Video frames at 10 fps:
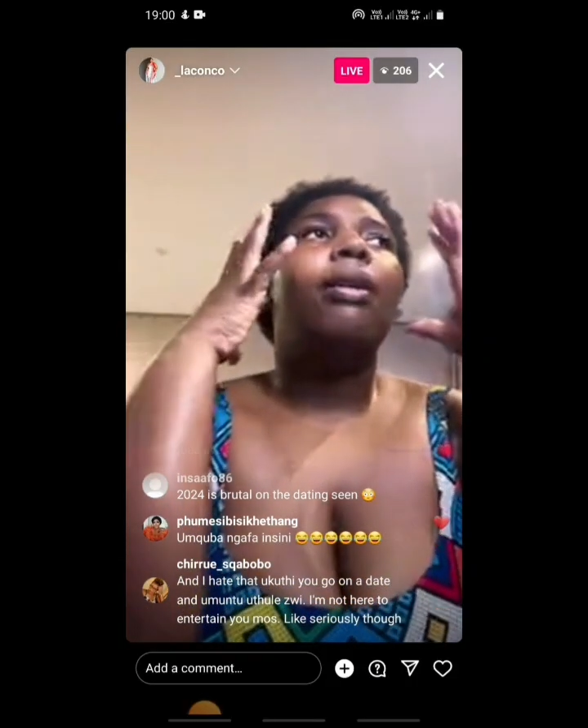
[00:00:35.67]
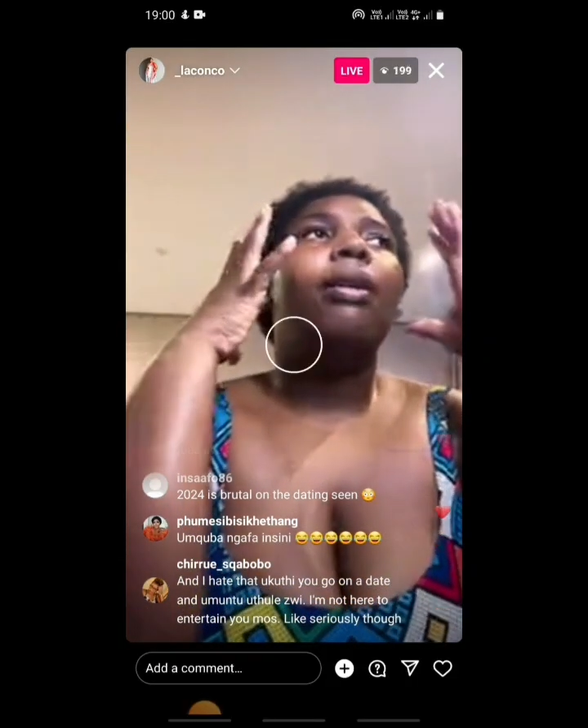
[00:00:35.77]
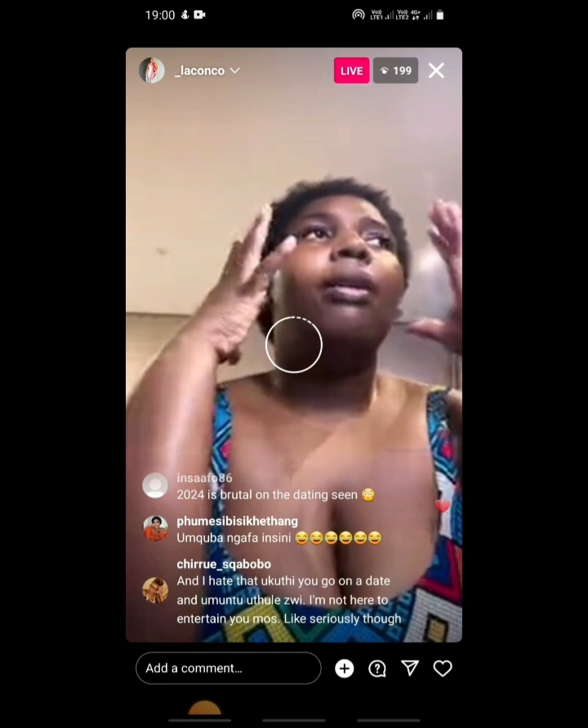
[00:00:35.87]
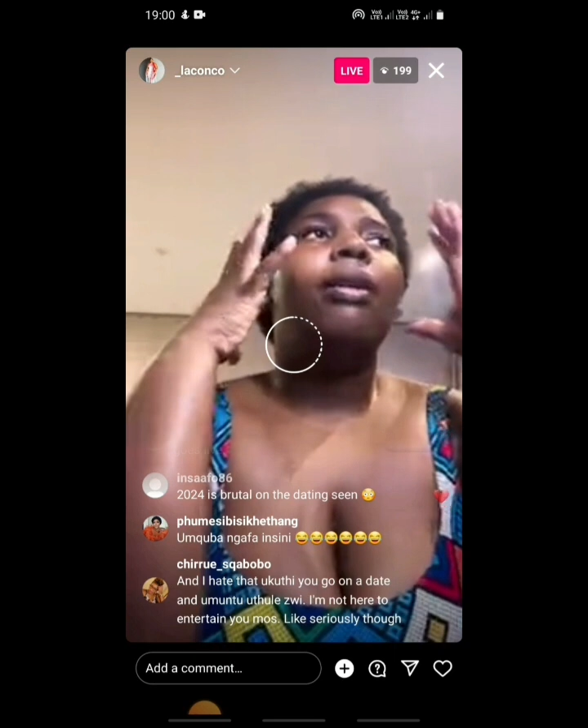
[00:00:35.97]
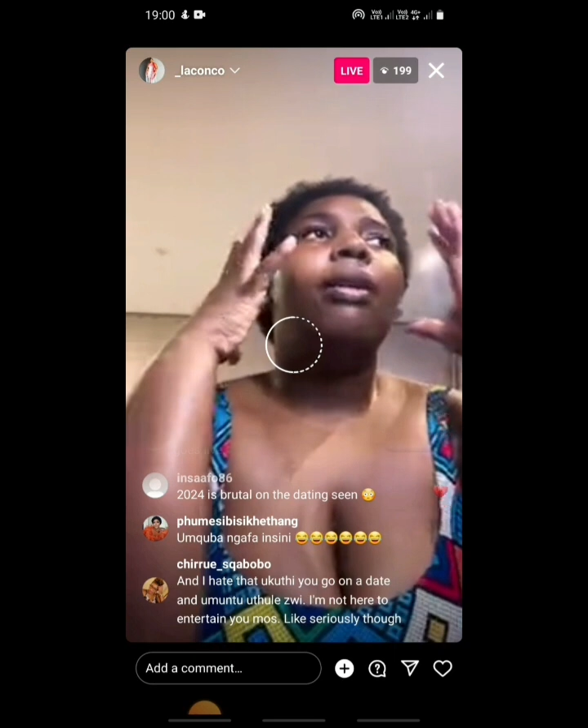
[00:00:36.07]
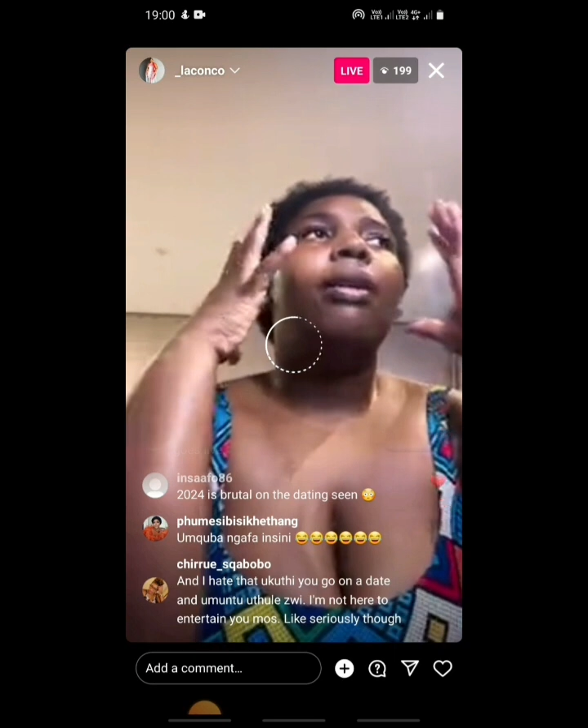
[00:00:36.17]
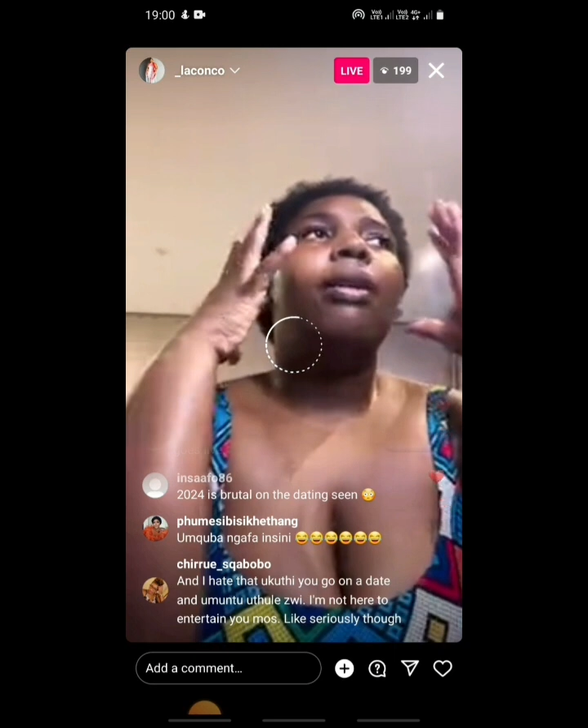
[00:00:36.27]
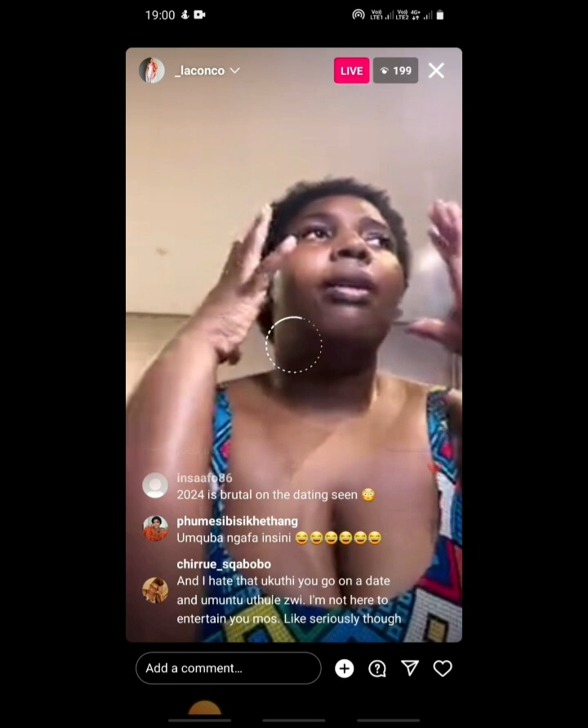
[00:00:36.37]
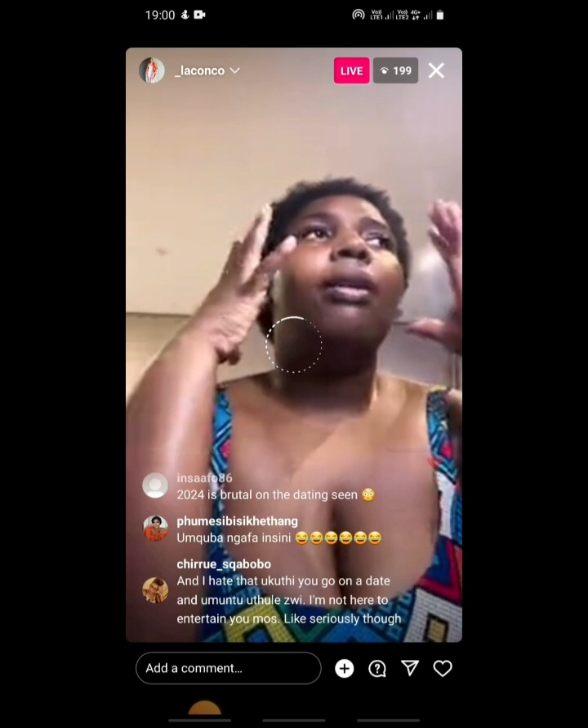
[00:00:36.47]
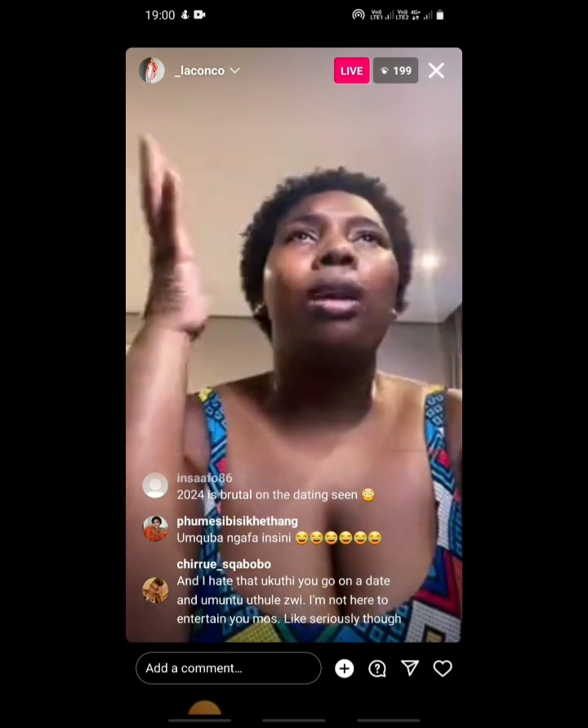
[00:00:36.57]
date is like you
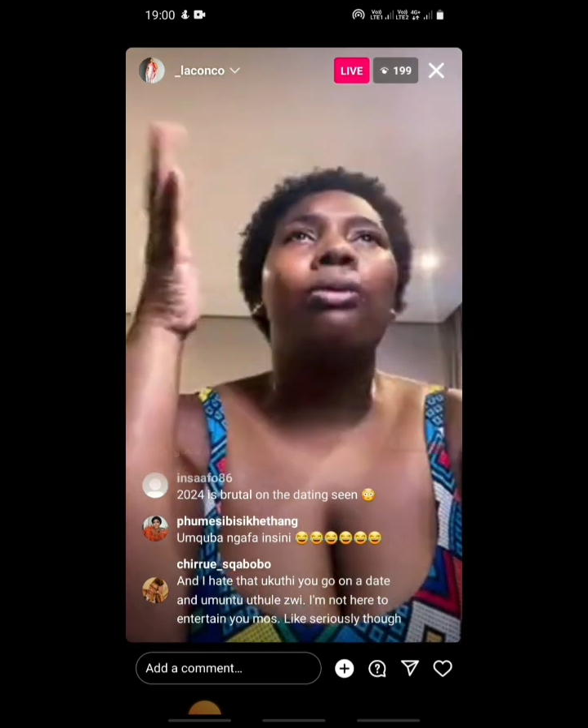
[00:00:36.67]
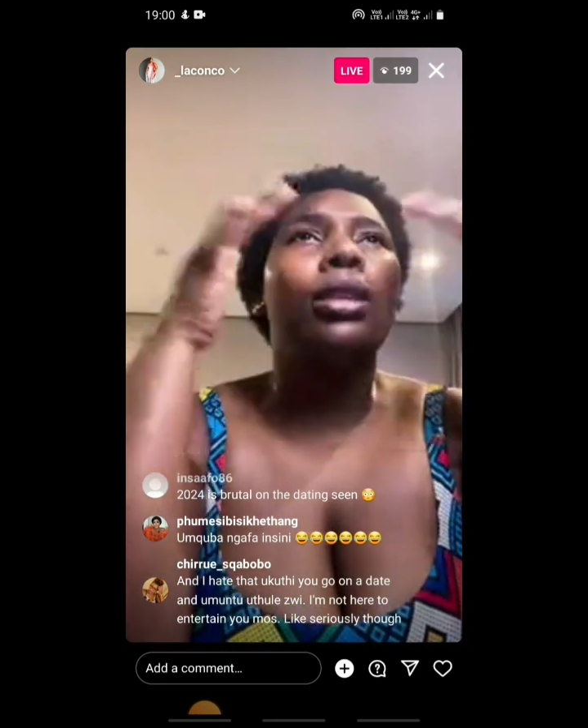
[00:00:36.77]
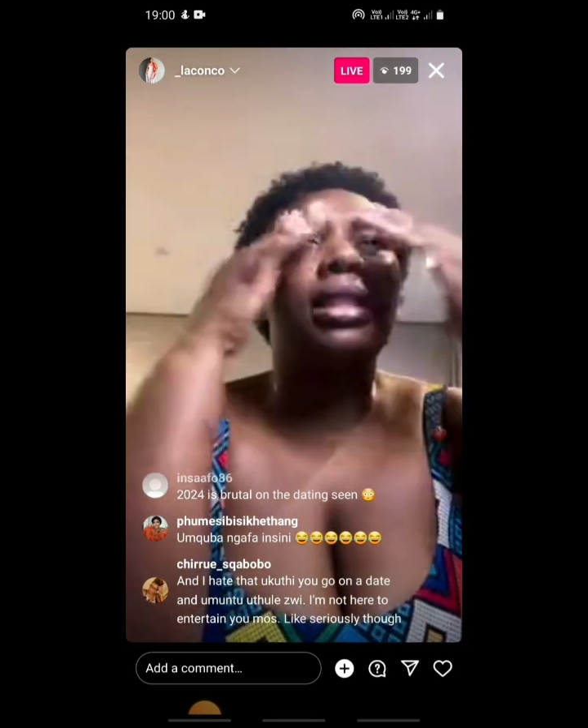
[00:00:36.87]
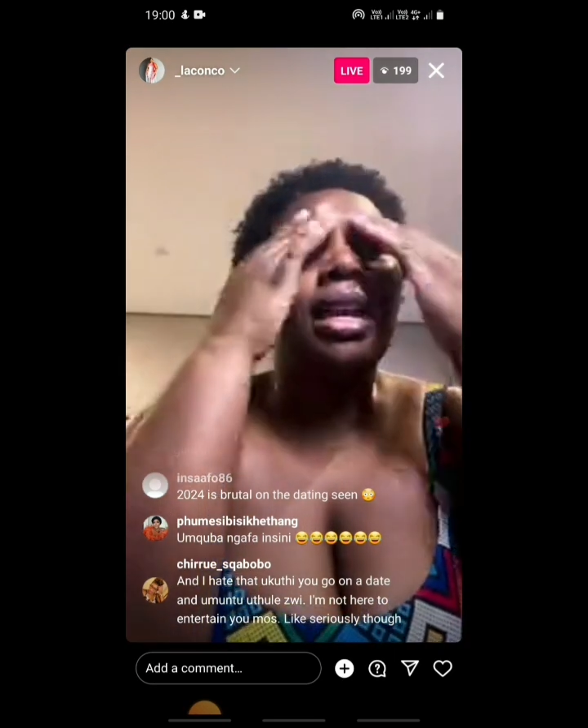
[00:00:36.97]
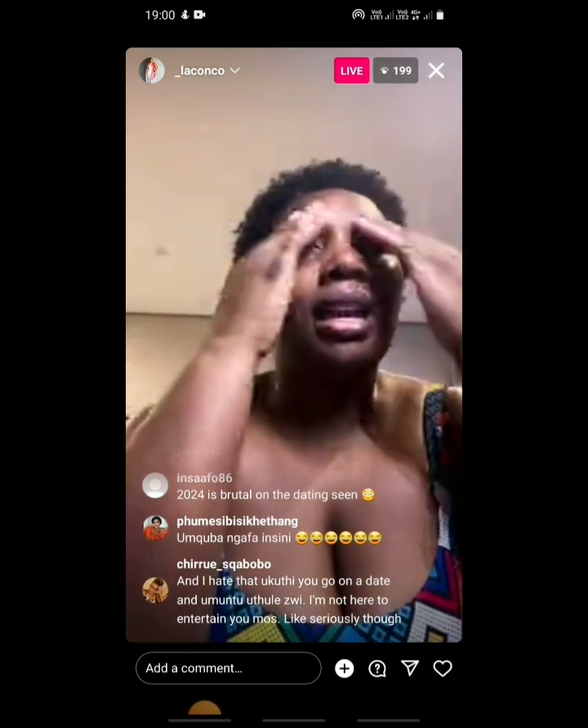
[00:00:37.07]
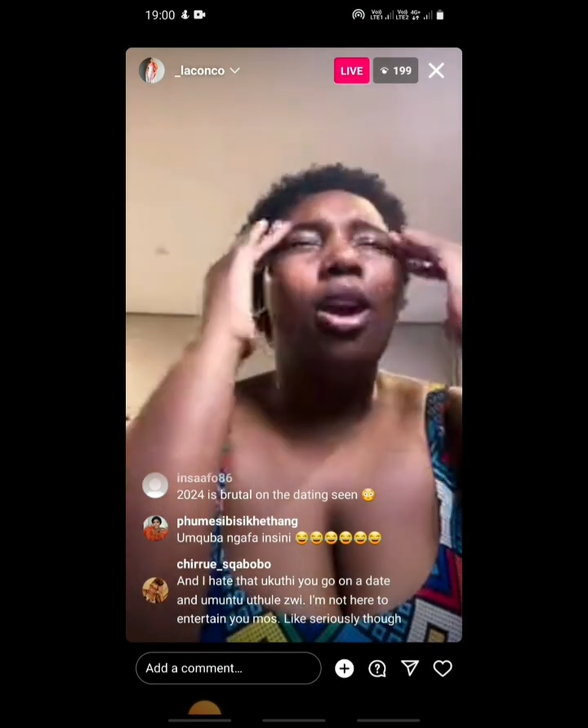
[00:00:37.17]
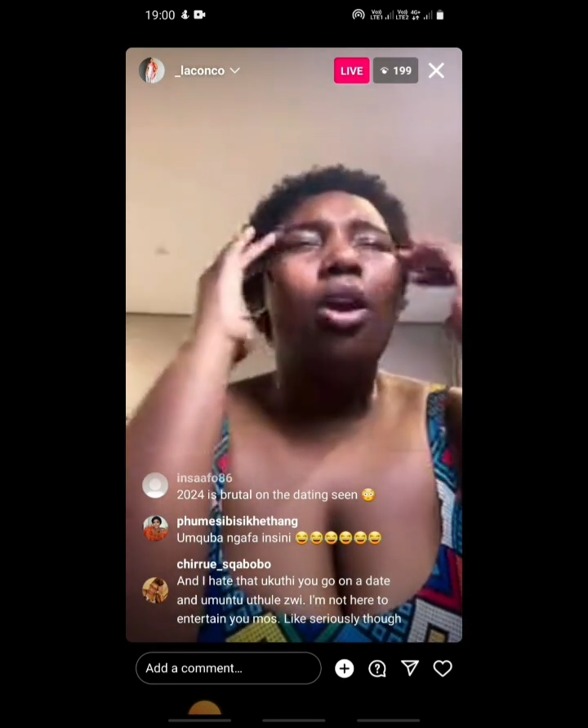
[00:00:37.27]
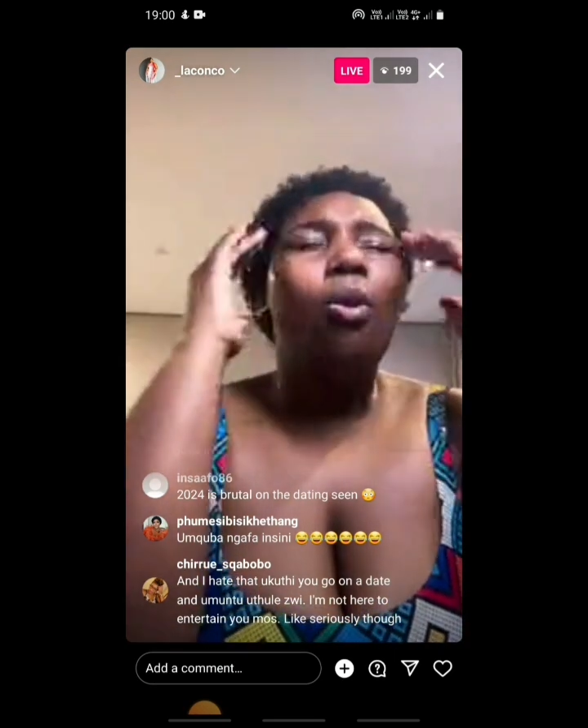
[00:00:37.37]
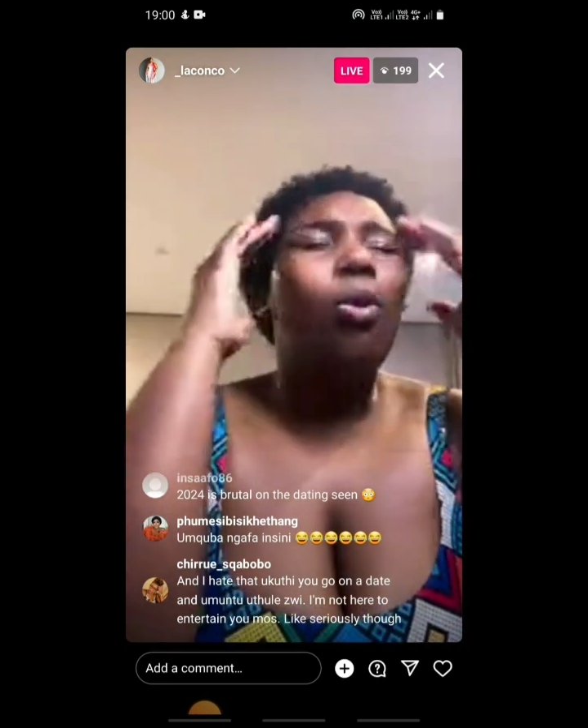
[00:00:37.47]
can go every day